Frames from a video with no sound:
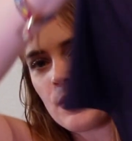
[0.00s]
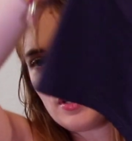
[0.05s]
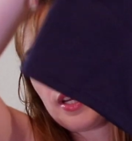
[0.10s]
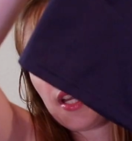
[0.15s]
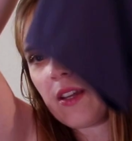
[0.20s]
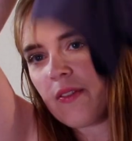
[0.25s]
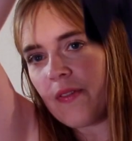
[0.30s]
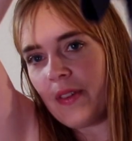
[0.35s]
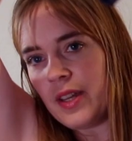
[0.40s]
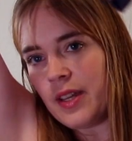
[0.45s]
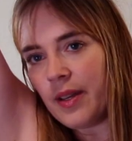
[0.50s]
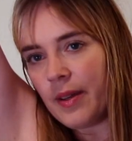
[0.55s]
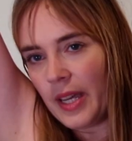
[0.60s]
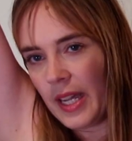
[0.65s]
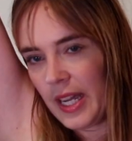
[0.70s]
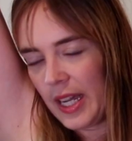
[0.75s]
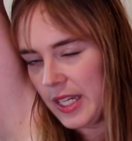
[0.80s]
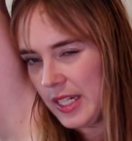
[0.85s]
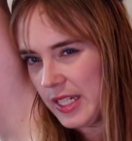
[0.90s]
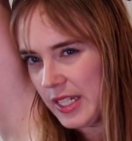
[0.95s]
navy
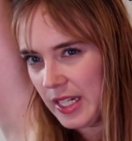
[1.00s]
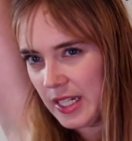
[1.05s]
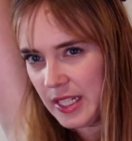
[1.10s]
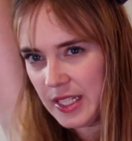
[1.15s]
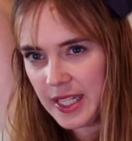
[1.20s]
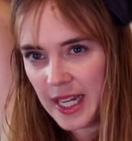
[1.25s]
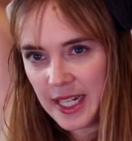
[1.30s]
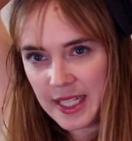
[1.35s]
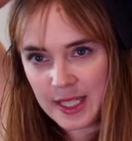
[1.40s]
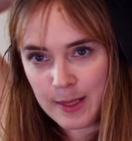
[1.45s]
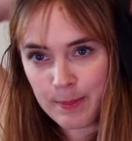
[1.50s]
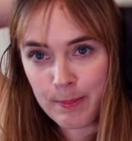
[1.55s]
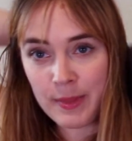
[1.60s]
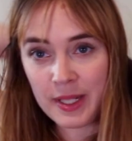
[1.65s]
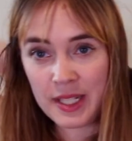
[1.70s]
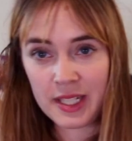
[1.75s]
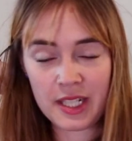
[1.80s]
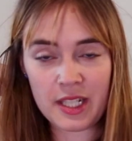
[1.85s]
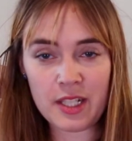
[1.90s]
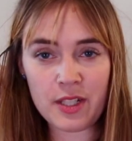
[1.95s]
and in a size
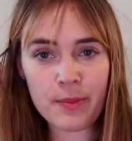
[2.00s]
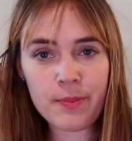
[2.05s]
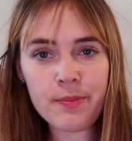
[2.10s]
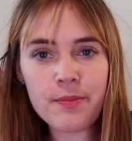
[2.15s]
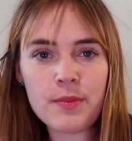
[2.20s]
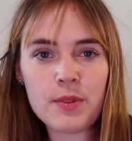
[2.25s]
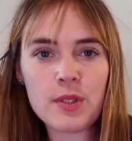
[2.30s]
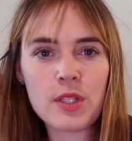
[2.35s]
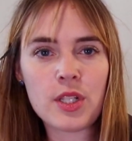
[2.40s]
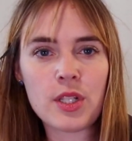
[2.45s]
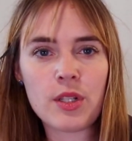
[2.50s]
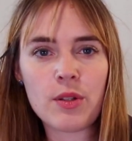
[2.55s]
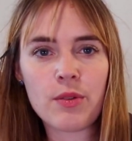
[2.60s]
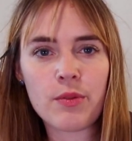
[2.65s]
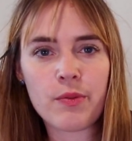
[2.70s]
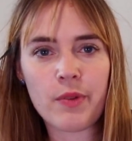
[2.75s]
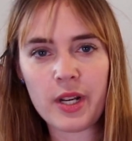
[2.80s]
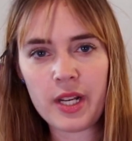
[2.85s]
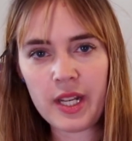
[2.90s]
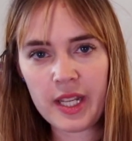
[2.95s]
medium to
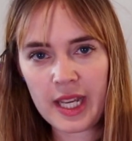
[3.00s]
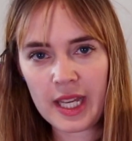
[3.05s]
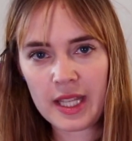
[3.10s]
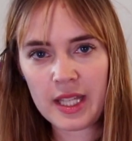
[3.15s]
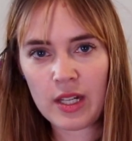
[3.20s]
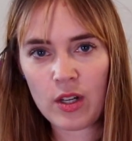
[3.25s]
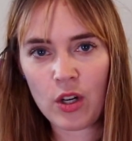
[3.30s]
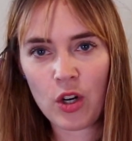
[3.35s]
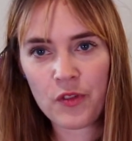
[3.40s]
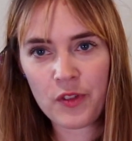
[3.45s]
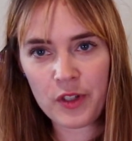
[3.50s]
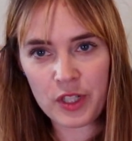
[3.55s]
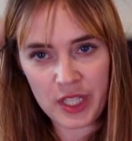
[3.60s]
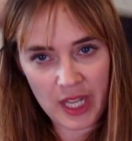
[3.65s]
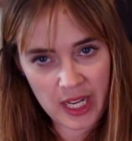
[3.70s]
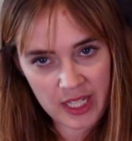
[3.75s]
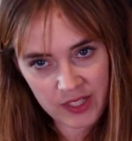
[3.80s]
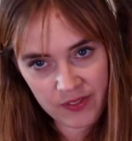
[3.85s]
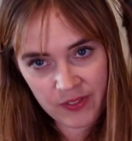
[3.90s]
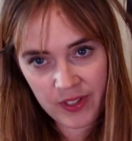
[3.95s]
really get that oversized